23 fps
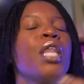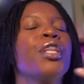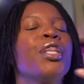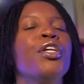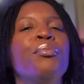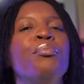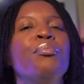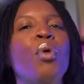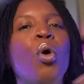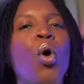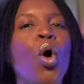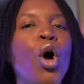The
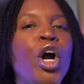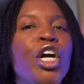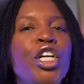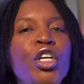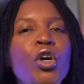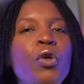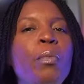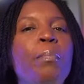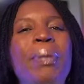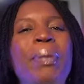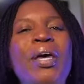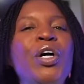more
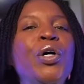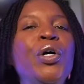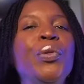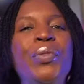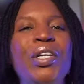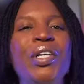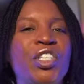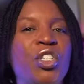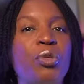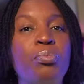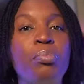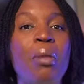you build
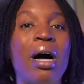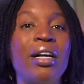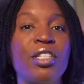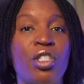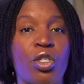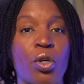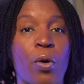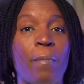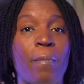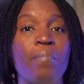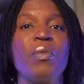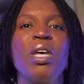this
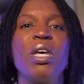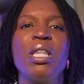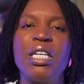muscle,